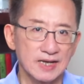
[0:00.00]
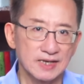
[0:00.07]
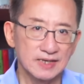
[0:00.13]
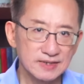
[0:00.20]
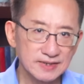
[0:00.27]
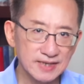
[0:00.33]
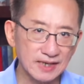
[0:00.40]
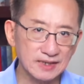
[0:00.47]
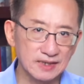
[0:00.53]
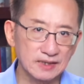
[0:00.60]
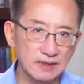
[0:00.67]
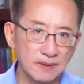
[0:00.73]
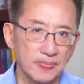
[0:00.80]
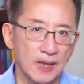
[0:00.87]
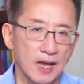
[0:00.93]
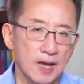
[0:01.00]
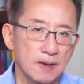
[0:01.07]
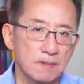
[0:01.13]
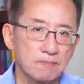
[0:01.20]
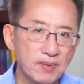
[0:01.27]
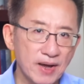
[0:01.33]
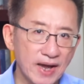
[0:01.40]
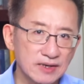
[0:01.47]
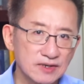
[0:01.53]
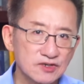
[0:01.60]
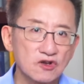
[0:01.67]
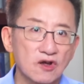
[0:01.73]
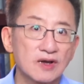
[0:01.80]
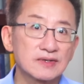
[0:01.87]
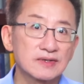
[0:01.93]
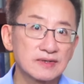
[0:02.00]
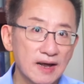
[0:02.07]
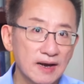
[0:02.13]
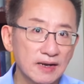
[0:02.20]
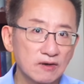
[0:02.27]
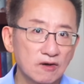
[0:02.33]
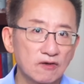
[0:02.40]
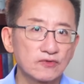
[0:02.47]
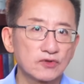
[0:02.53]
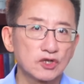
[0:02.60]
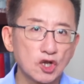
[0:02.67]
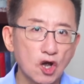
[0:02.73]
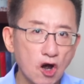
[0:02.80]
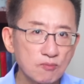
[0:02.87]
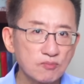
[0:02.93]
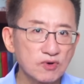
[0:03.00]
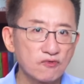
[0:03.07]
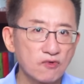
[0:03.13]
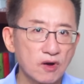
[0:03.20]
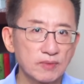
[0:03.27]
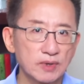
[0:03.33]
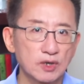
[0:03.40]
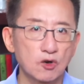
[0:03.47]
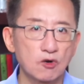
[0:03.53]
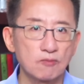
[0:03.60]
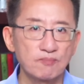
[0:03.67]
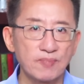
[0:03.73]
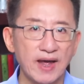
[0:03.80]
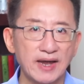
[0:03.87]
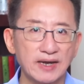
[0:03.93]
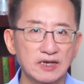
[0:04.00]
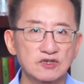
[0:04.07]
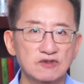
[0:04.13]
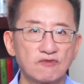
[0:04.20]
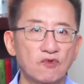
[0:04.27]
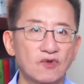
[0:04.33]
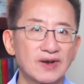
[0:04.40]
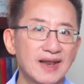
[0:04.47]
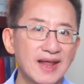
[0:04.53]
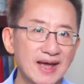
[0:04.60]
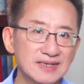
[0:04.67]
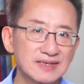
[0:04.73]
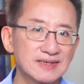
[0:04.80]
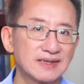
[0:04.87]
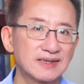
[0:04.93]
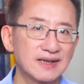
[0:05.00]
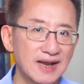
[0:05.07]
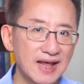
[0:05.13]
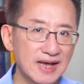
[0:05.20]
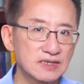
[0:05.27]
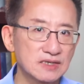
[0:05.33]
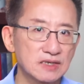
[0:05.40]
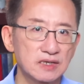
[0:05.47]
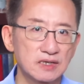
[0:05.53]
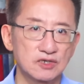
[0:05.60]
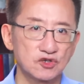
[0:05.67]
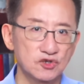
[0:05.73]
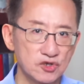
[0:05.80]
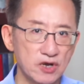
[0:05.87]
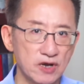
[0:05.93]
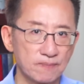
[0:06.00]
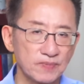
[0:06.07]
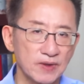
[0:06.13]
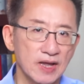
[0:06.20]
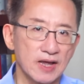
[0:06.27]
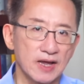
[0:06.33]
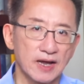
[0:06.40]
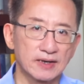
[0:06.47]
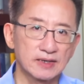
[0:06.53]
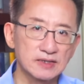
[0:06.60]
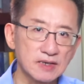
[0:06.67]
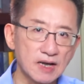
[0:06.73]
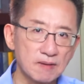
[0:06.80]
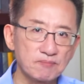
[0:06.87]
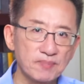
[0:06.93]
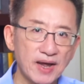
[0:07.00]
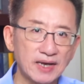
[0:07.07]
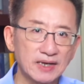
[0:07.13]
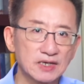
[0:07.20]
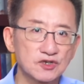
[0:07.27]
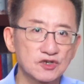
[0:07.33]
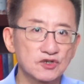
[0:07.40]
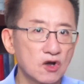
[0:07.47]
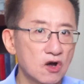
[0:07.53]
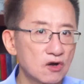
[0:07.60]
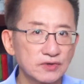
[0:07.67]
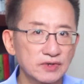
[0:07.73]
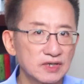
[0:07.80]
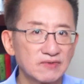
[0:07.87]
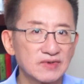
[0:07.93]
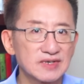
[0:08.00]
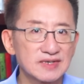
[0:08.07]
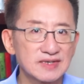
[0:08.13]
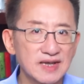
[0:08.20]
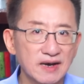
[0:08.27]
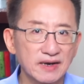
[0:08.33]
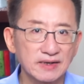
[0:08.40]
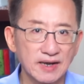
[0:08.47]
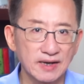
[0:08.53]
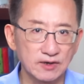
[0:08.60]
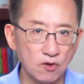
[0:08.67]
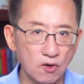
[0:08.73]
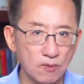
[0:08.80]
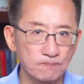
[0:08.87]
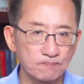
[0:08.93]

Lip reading: Second, banks are selling off non-performing loan package for less and less each year, and some packages aren't even selling at all.